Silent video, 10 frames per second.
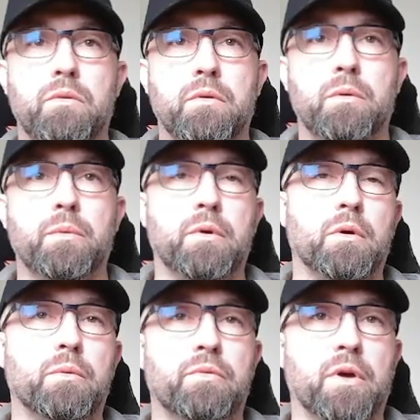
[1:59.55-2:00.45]
here we
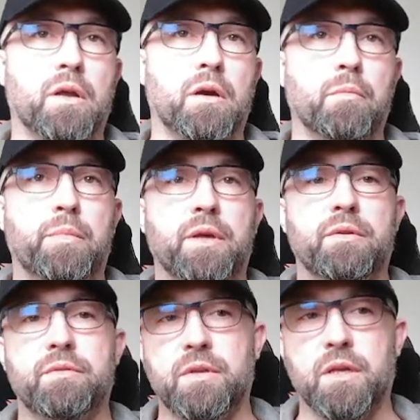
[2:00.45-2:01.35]
go, we've got our
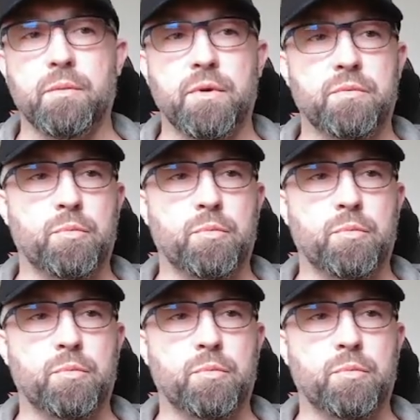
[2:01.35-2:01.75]
base database